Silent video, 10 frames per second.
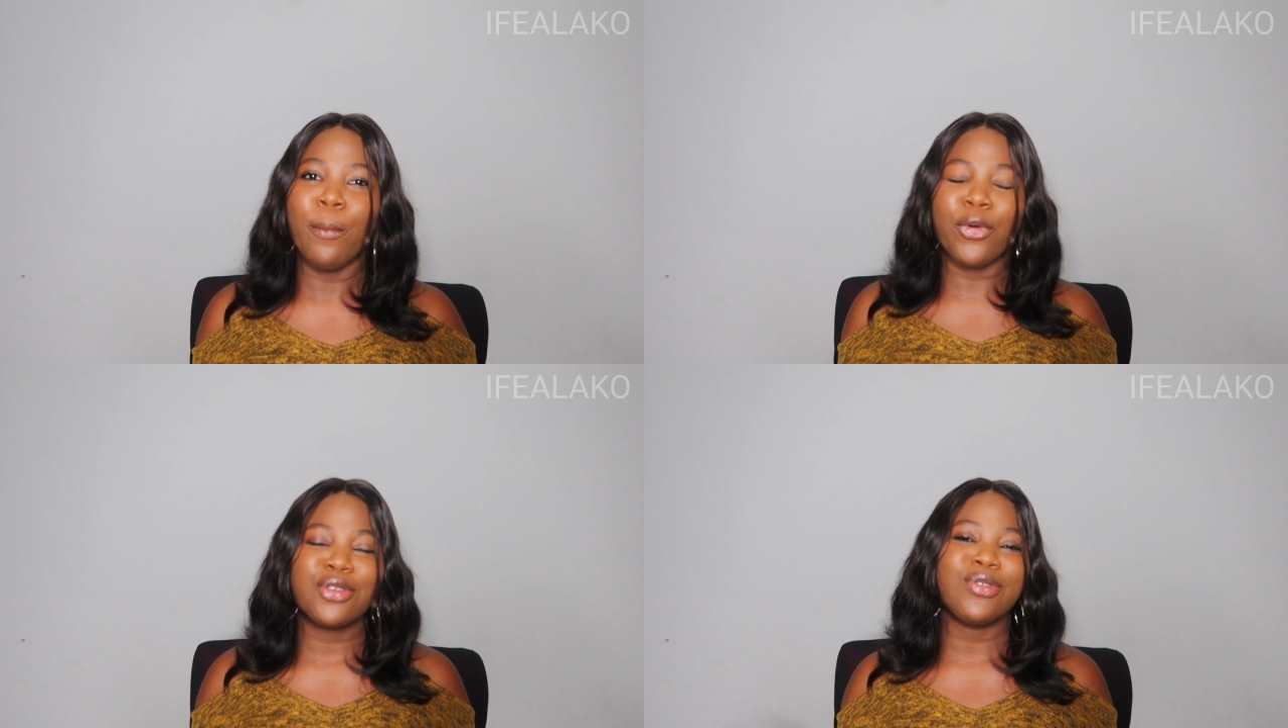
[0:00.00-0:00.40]

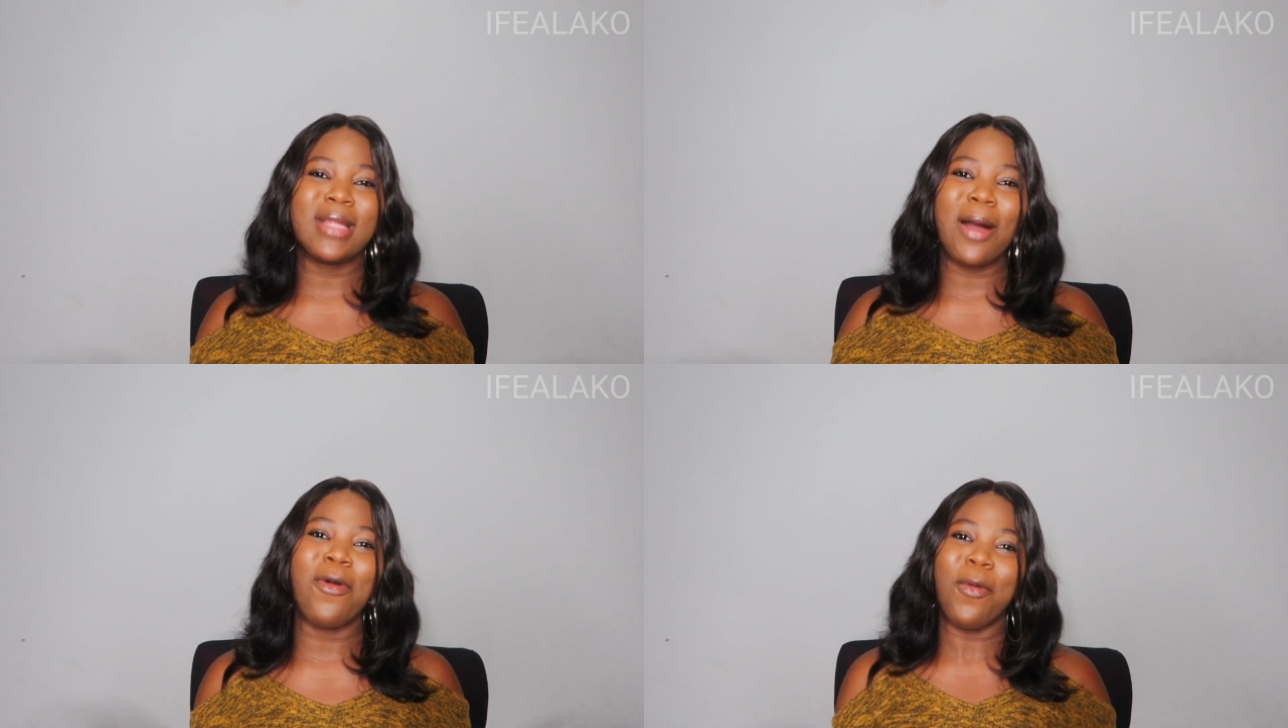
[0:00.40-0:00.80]
But to
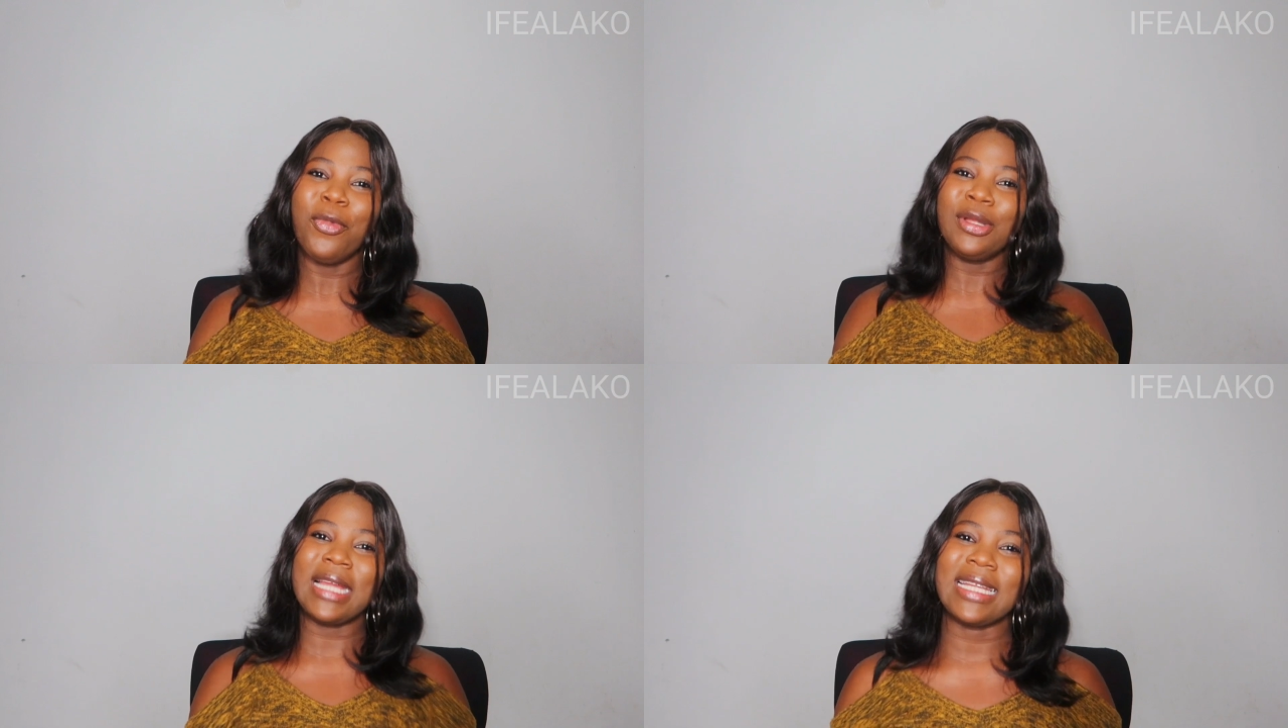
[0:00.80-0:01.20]
not come
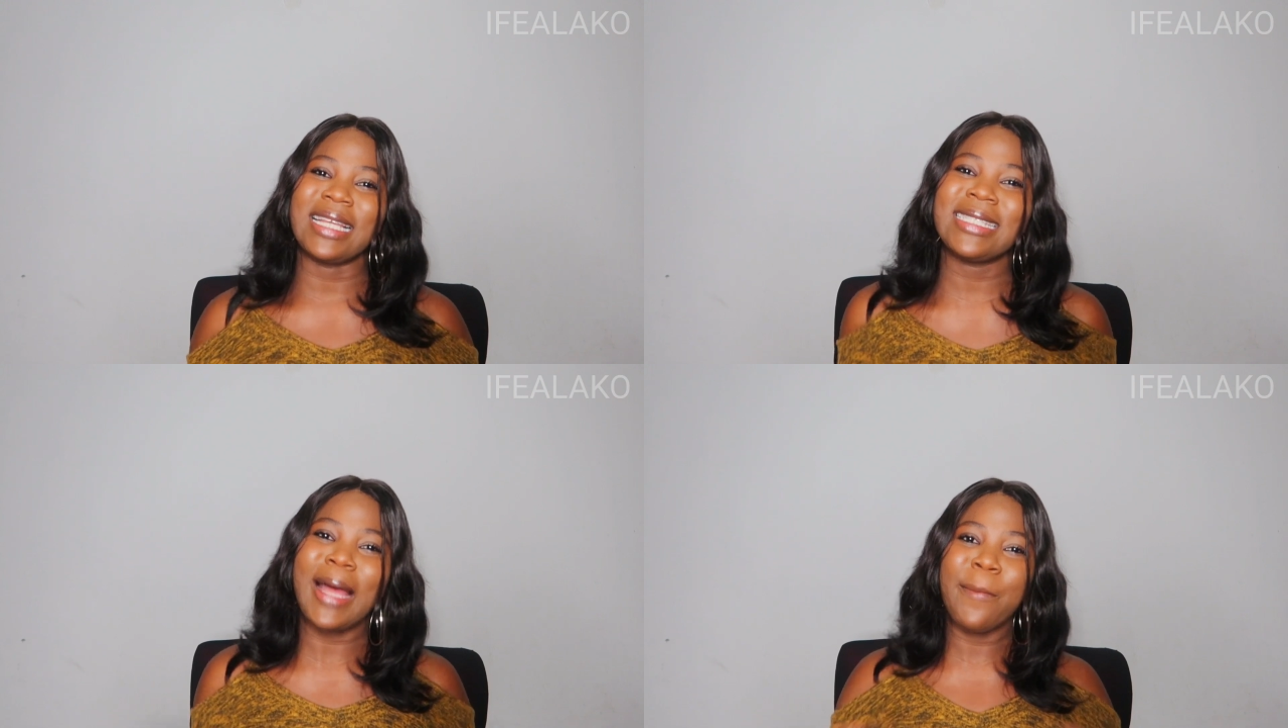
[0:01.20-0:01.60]
online
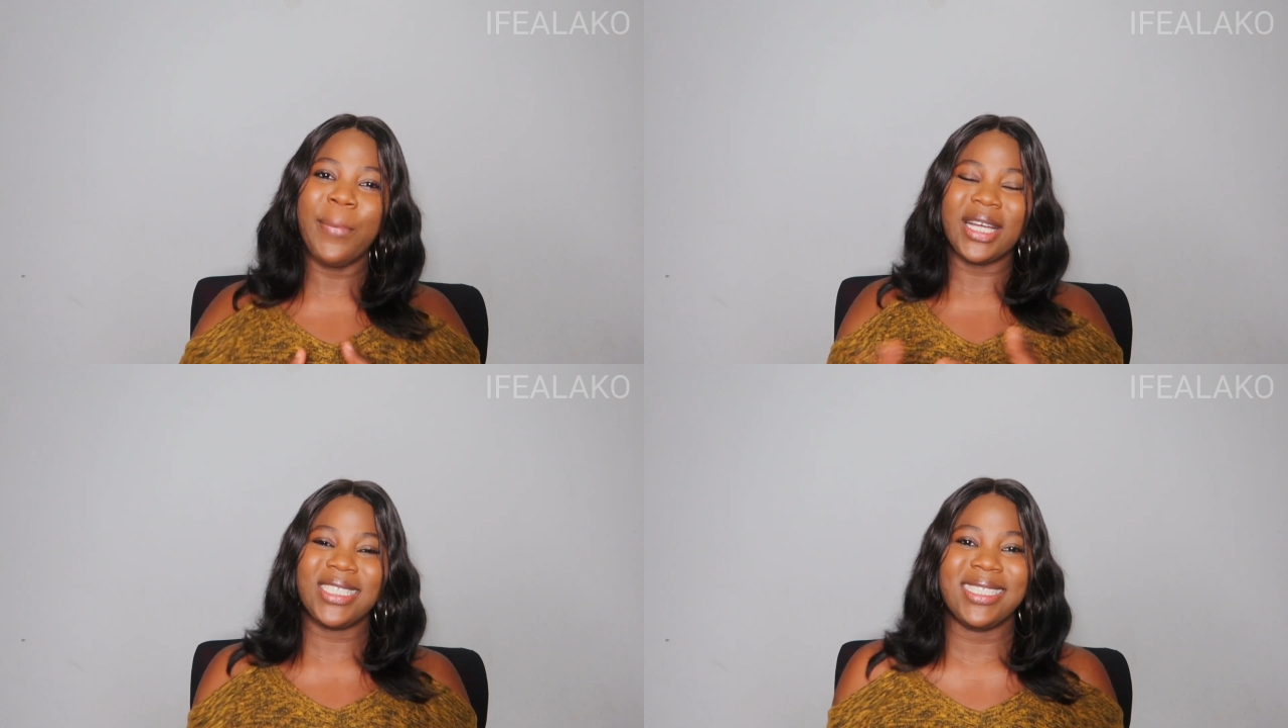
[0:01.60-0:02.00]
and start
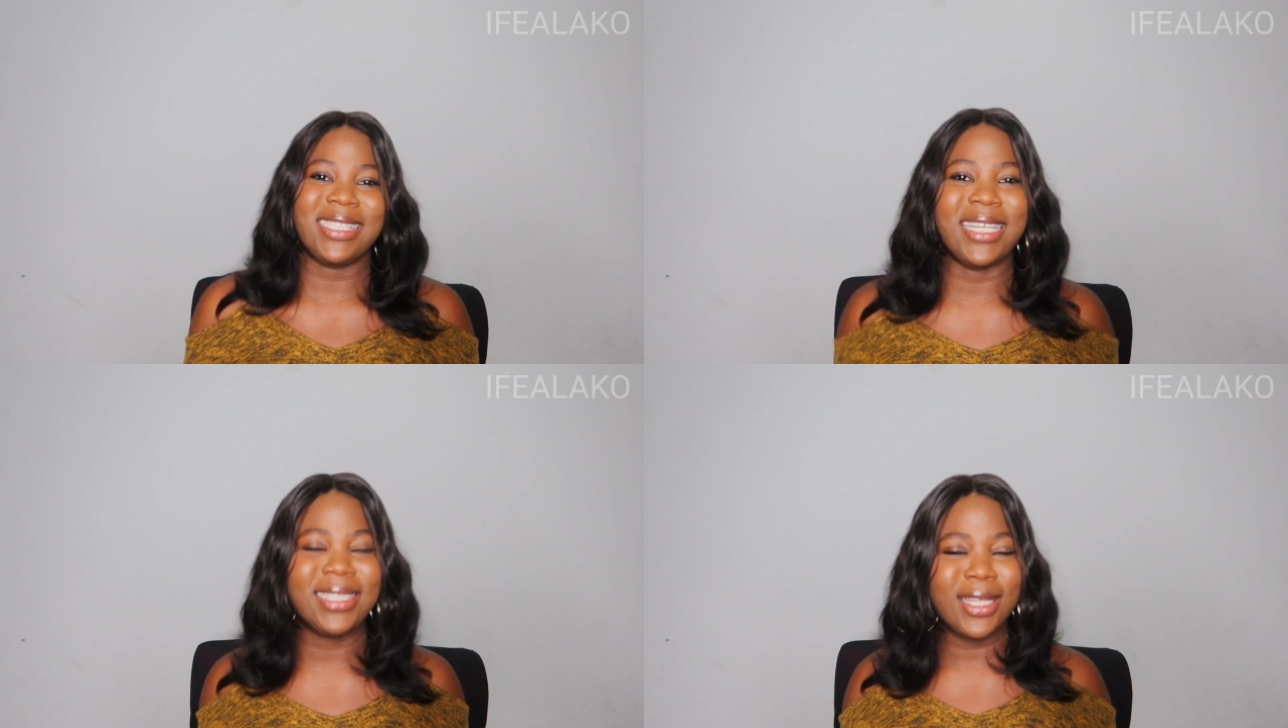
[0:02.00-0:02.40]
bashing
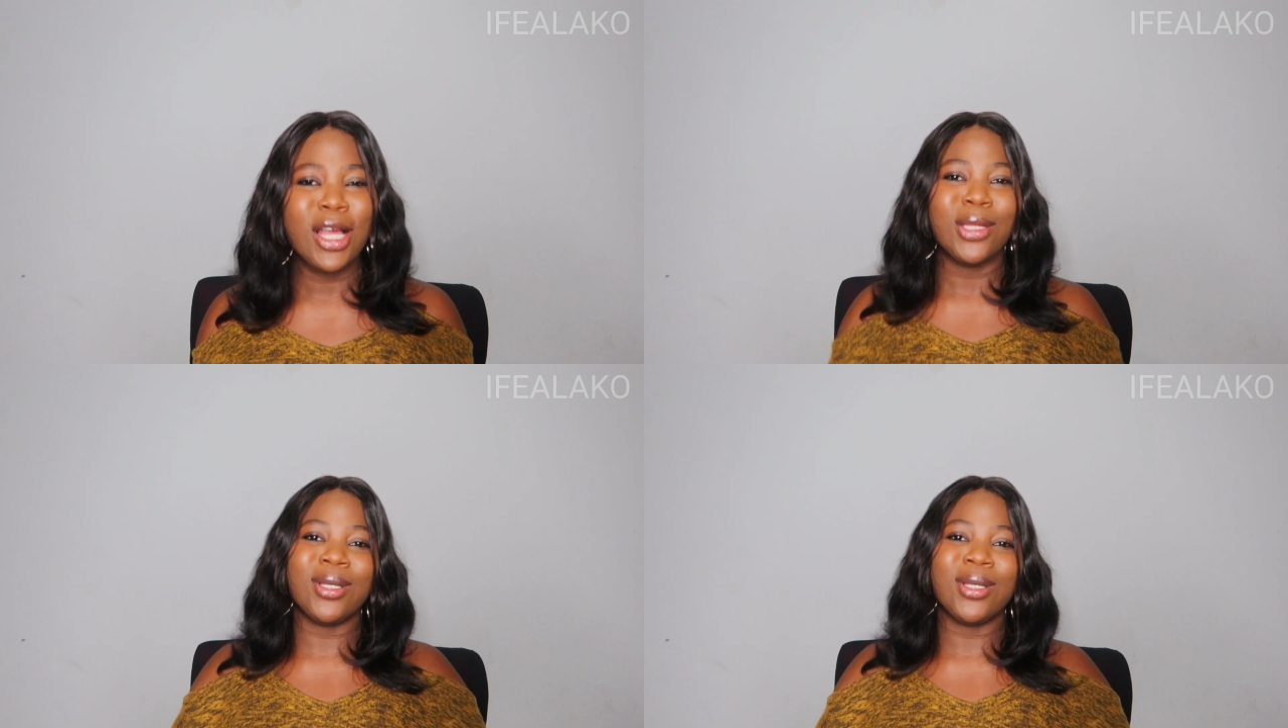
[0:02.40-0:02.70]
TENI,